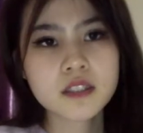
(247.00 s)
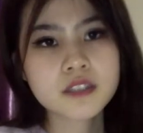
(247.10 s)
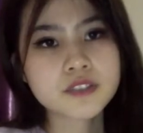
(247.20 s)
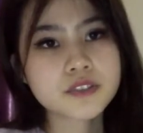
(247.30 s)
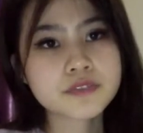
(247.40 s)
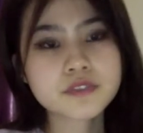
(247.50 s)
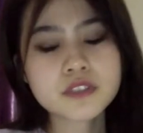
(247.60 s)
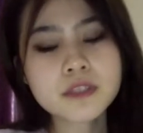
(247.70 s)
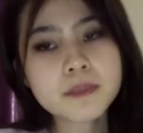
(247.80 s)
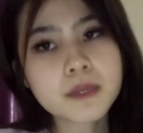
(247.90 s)
To fully
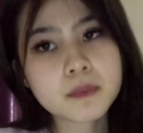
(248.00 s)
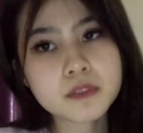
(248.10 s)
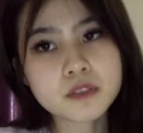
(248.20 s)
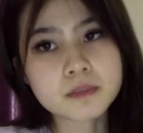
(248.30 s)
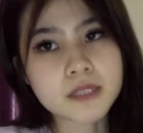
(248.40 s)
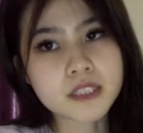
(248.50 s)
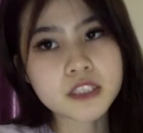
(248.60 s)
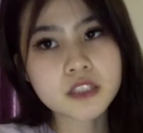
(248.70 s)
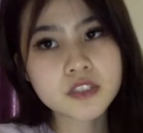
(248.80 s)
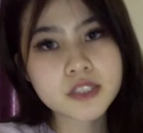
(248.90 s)
be able to manage
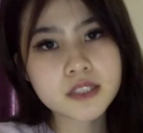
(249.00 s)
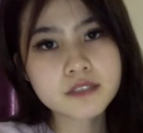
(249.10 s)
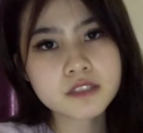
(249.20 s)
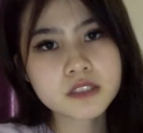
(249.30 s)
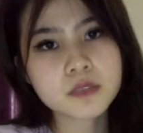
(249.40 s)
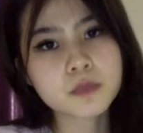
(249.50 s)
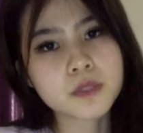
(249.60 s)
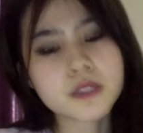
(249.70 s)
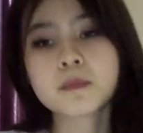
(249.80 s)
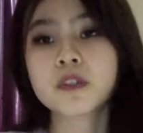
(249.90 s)
ourselves, we
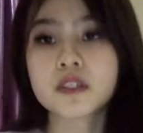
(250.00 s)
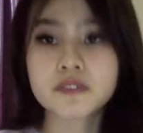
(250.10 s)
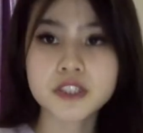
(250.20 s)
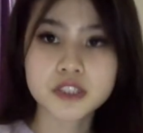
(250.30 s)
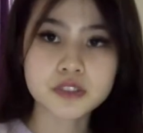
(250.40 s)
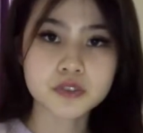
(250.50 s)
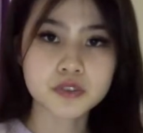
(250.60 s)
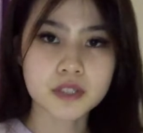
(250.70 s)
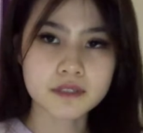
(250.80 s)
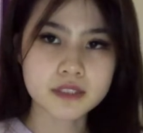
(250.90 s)
need motivation to
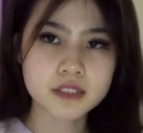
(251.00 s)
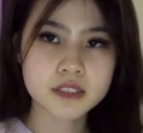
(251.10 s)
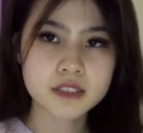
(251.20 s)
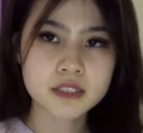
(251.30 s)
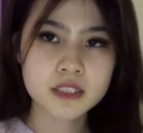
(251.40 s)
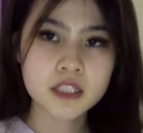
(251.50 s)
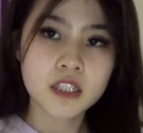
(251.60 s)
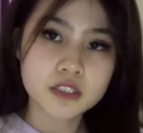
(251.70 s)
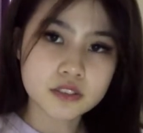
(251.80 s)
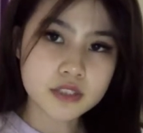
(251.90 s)
drive us,
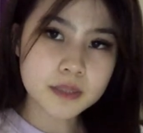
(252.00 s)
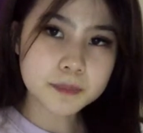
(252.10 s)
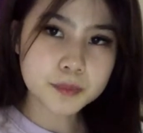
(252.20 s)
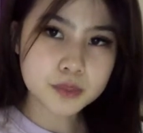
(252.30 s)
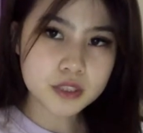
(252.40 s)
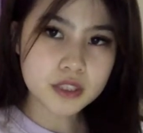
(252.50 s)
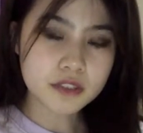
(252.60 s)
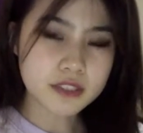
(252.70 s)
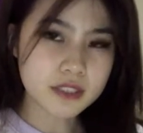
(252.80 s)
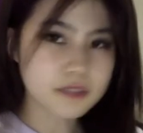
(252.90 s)
to keep pushing
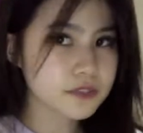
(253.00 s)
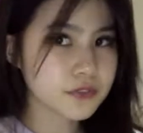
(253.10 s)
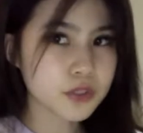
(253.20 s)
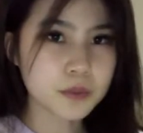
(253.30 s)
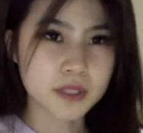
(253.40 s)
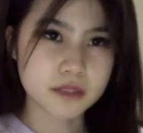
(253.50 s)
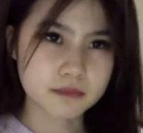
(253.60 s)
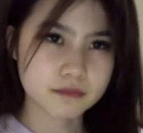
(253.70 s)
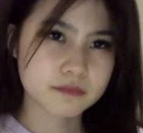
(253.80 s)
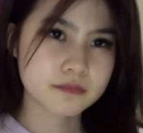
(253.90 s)
ourselves forward.
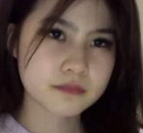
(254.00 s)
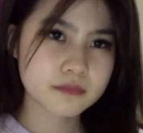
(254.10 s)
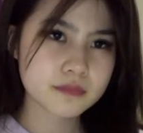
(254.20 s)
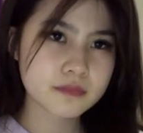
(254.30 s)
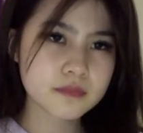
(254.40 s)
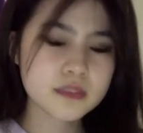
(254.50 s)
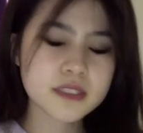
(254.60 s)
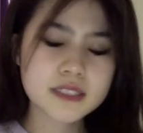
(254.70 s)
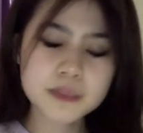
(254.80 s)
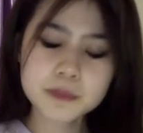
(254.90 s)

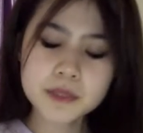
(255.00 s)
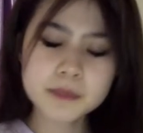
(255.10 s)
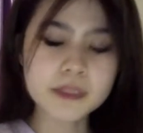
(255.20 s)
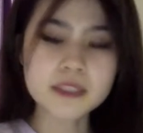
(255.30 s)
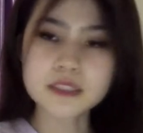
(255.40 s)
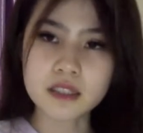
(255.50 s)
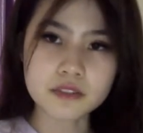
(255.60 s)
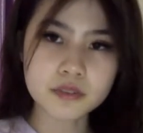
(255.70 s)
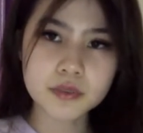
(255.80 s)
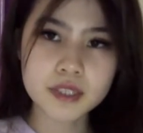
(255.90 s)
Simply being self
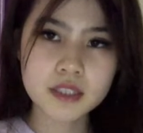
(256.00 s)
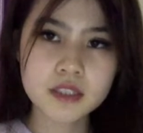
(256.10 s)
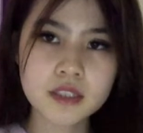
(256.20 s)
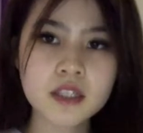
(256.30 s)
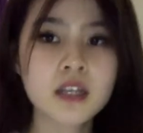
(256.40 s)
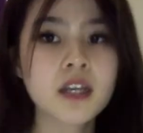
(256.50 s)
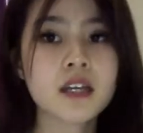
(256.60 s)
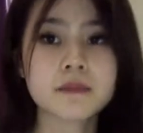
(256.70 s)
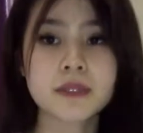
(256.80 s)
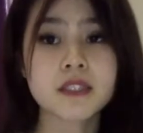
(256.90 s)
aware
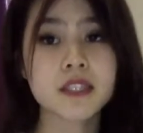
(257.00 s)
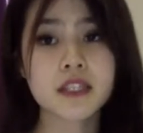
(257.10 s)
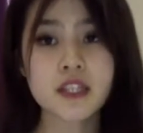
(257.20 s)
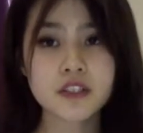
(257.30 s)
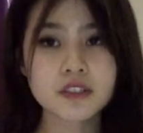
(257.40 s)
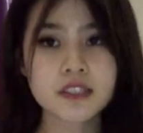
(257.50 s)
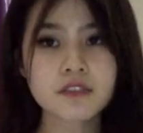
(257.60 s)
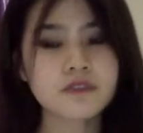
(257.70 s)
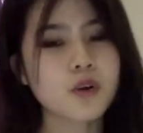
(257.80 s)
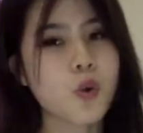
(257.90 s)
and maintaining
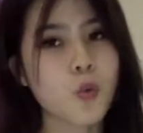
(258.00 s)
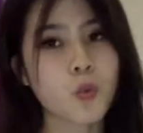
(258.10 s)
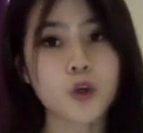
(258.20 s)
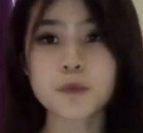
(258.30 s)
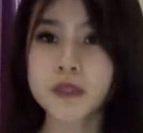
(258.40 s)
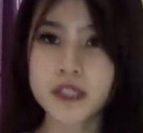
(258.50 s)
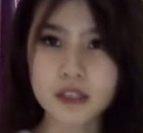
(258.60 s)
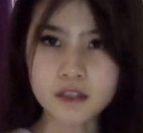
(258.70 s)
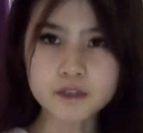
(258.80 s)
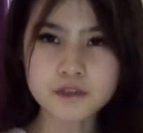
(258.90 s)
yourself won't be
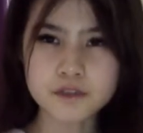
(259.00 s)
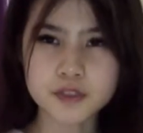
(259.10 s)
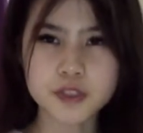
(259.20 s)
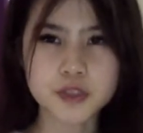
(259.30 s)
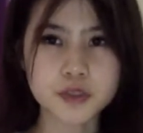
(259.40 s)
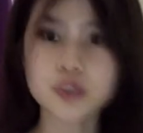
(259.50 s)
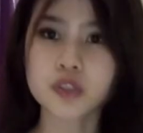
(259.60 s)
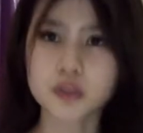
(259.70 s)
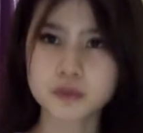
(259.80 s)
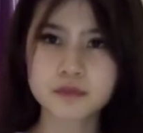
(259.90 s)
enough for you to grow,
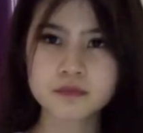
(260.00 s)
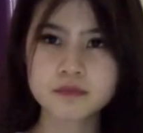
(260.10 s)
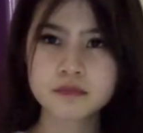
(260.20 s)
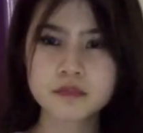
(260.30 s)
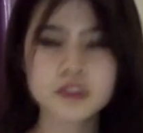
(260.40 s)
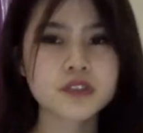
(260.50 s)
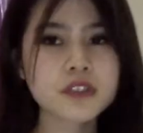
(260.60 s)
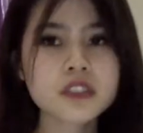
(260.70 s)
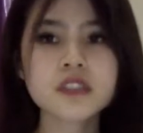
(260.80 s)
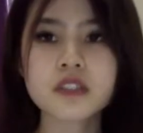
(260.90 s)
to
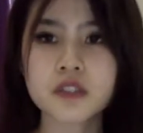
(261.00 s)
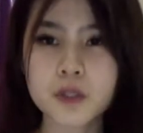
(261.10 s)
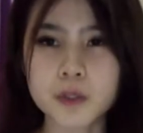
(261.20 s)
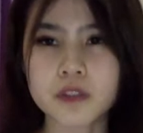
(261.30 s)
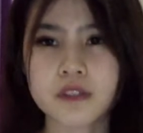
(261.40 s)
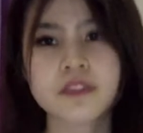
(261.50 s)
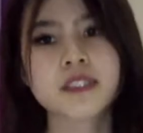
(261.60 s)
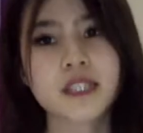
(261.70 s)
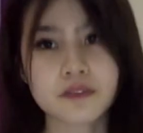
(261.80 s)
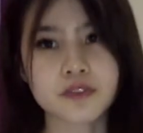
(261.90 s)
reach the goal you've
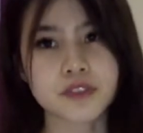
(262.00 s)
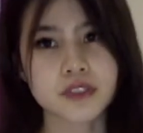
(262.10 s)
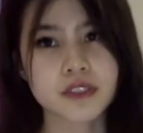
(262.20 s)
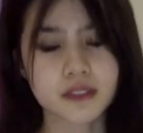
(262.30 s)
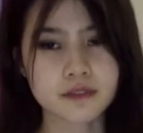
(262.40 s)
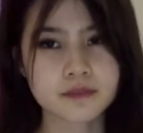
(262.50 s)
set for yourself.